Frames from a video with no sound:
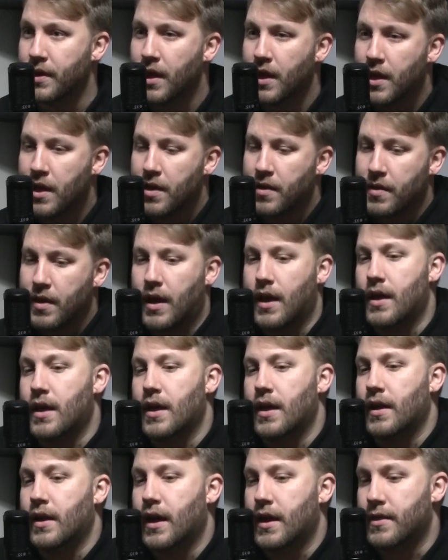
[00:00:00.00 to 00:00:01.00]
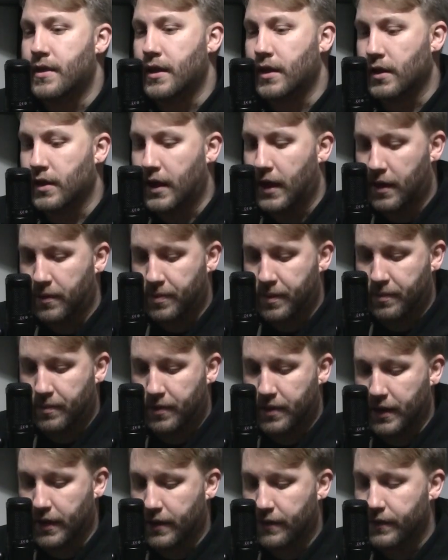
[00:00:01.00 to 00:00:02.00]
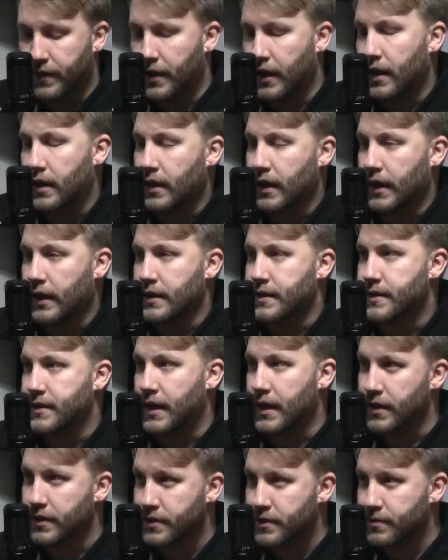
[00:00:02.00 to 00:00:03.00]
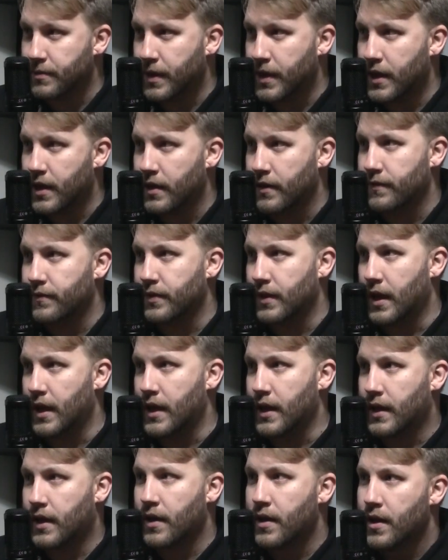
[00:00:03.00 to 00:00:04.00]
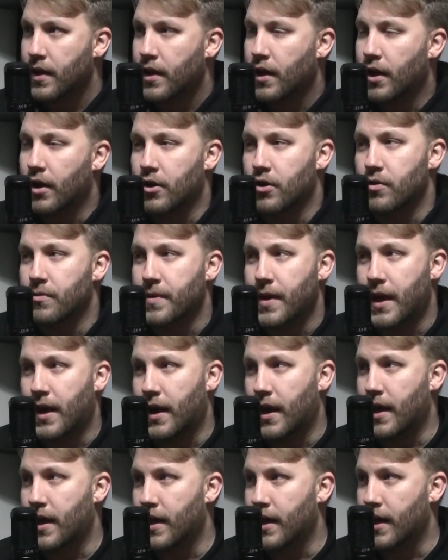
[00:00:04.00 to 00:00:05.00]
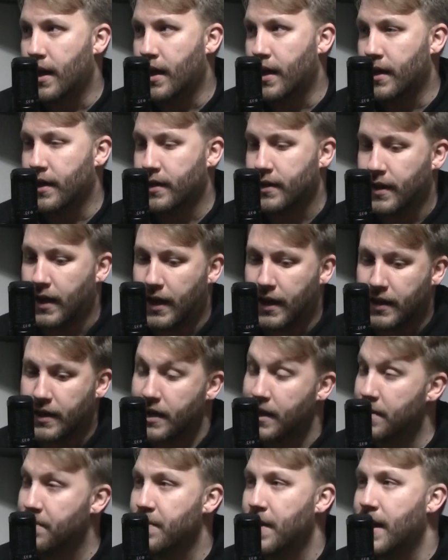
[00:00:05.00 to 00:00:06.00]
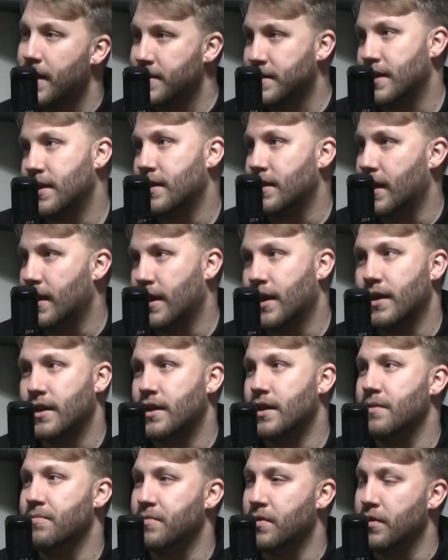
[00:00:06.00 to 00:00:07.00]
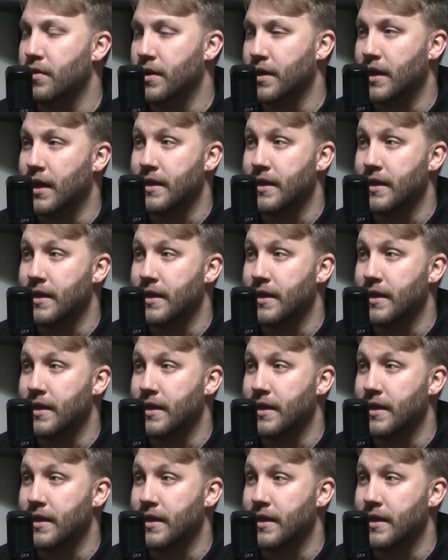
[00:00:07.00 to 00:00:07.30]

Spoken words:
Mm-hmm. And I think a lot of people think of it in like a sales way of like, oh man, I gotta keep asking, I gotta keep going.